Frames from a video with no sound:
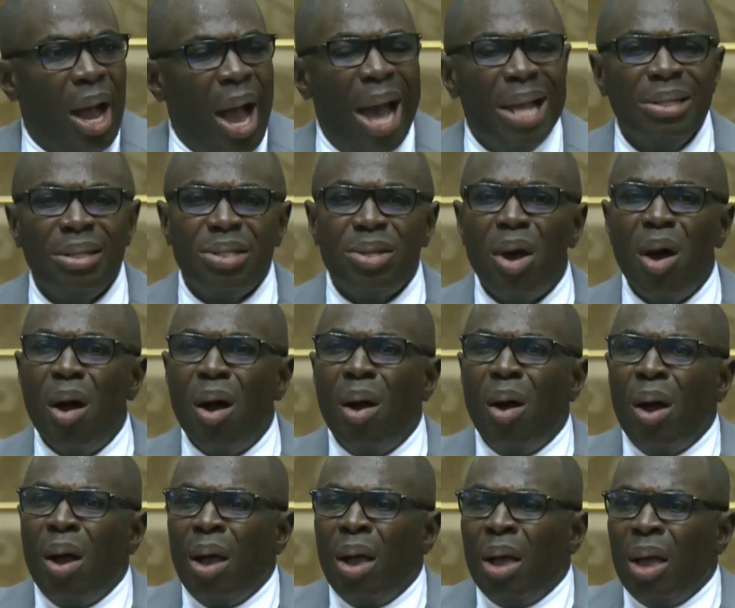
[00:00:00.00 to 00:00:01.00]
And so
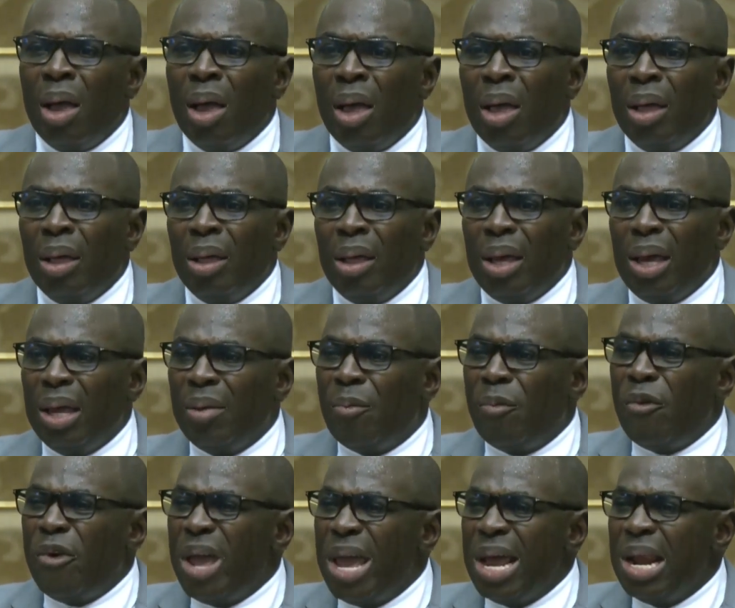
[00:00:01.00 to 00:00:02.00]

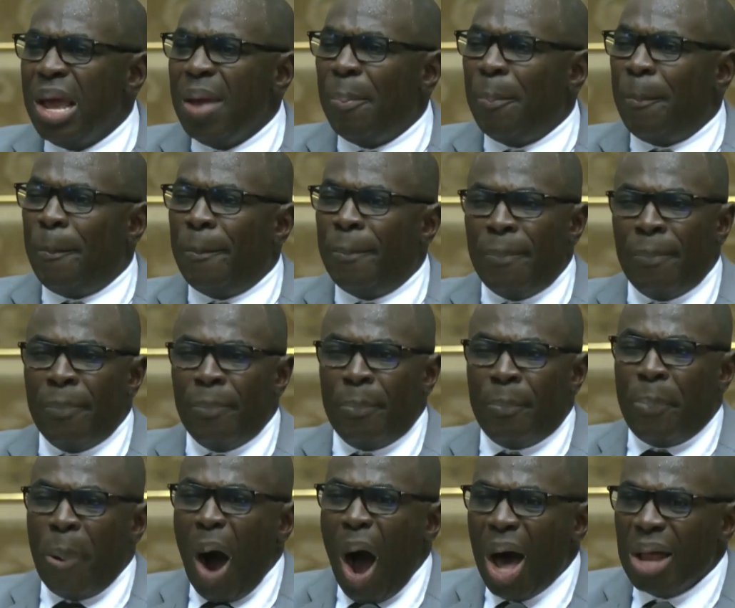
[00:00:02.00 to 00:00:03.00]
it really
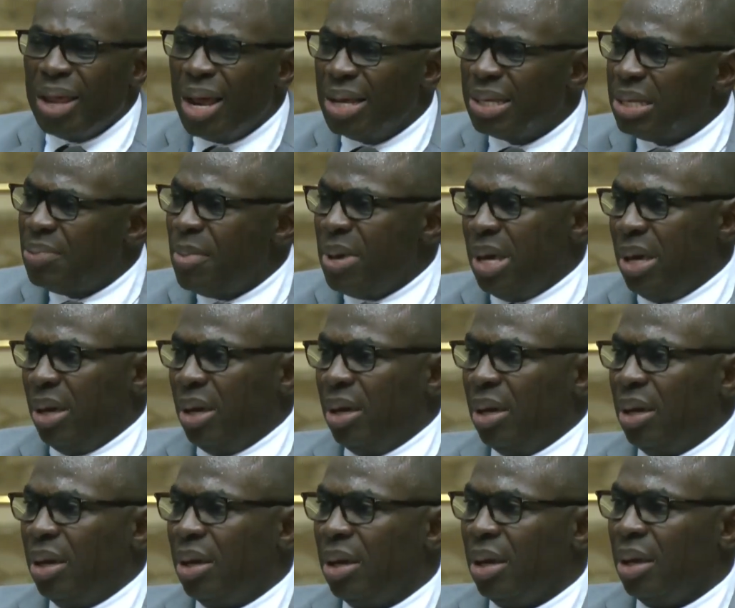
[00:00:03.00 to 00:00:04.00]
bothers
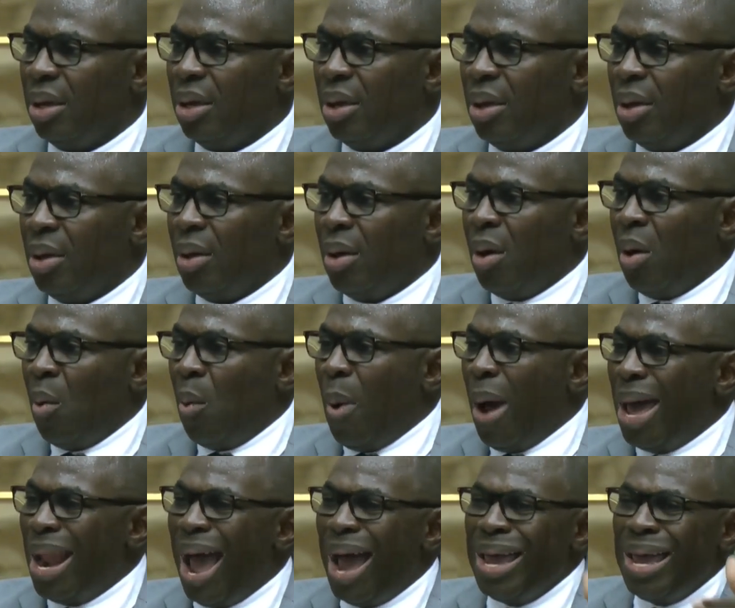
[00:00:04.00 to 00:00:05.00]
me
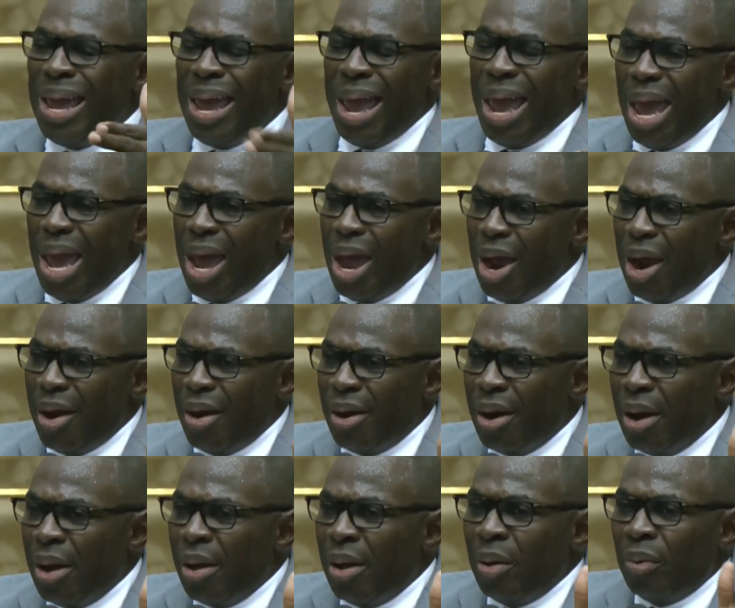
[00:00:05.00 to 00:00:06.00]
when I
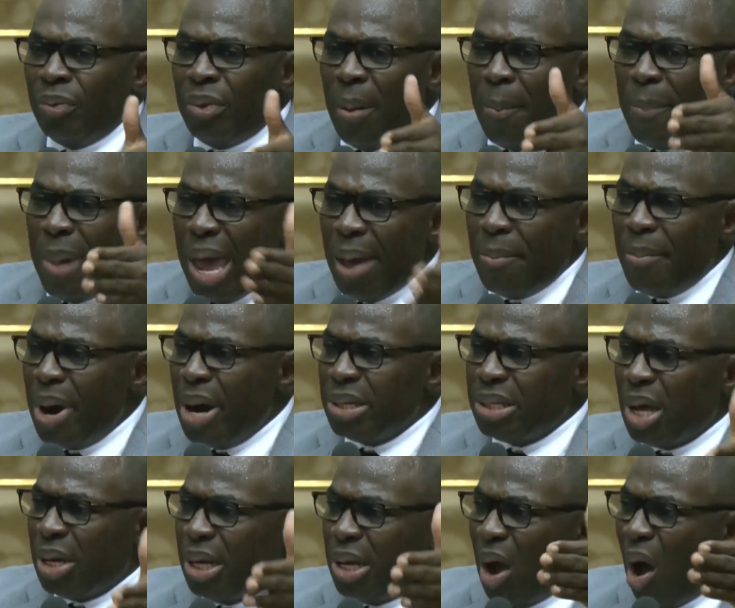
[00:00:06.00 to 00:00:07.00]
hear the
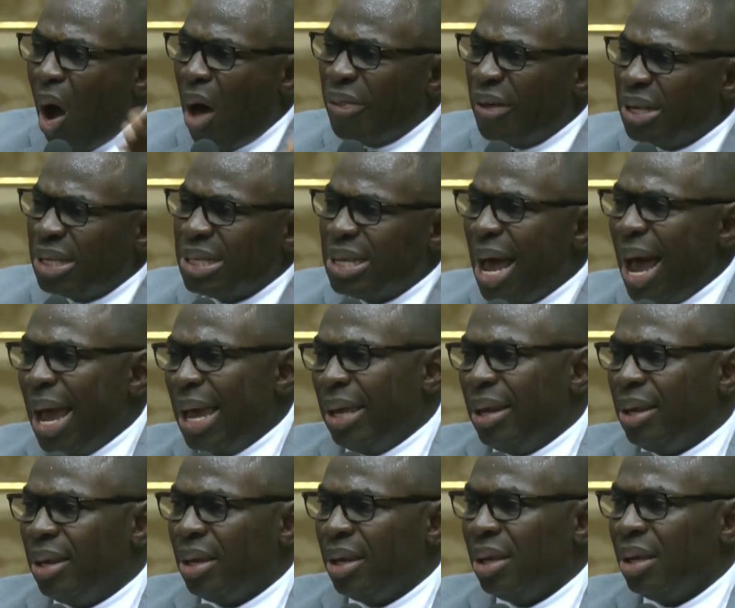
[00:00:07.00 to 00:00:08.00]
members on the other
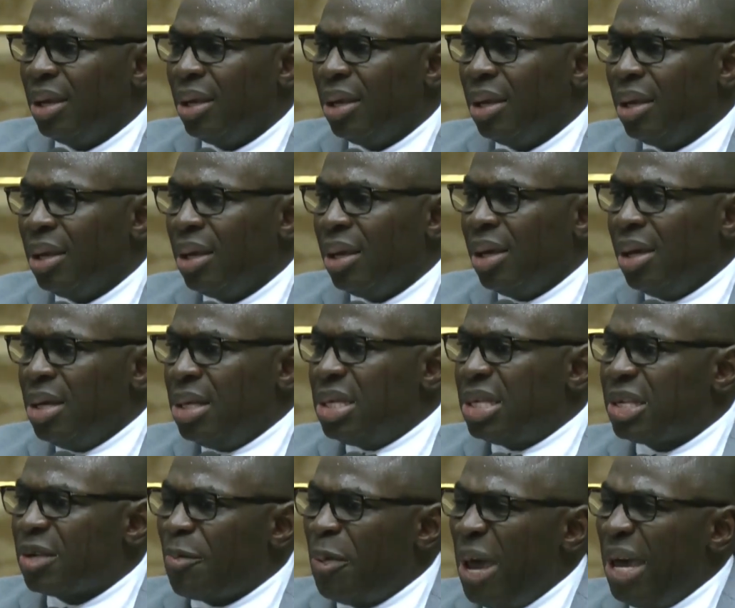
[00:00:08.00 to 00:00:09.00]
side
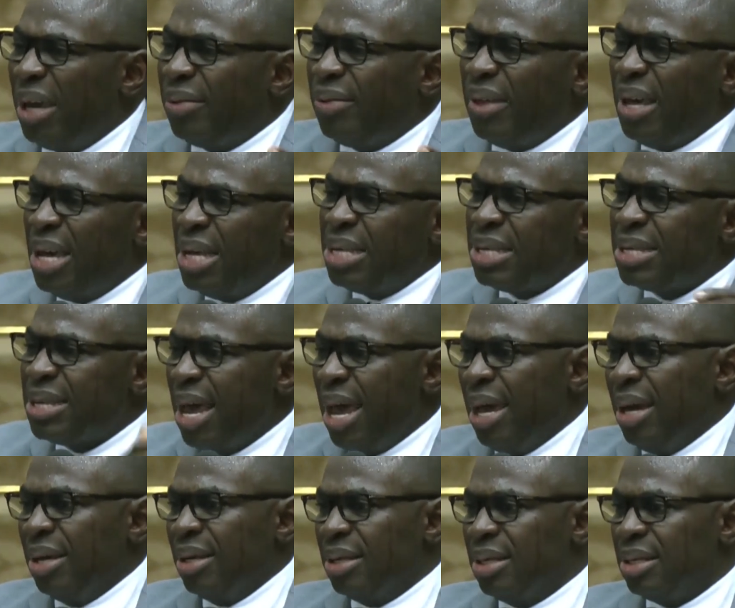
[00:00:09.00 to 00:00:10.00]
speak these
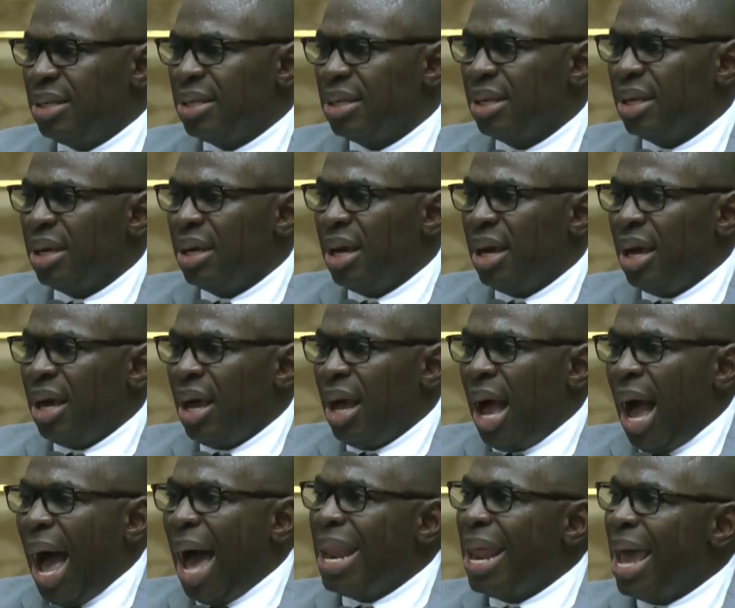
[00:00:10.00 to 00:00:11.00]
things
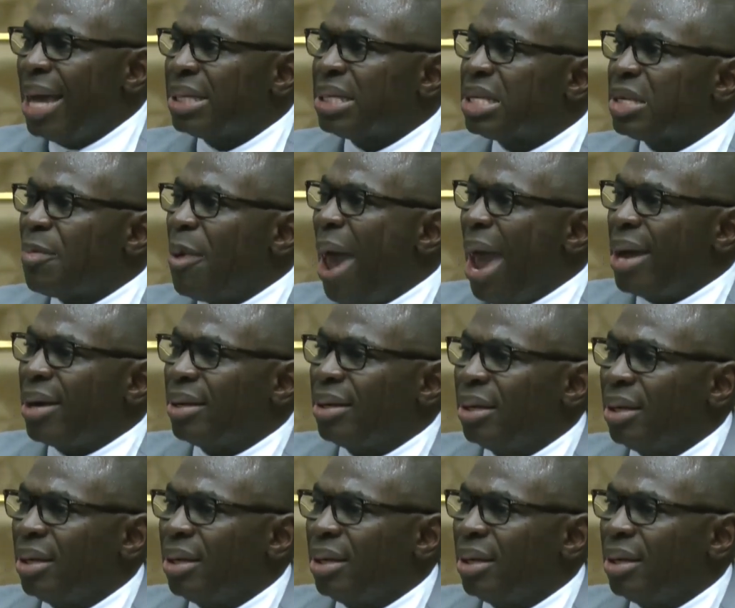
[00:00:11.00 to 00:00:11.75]
and expect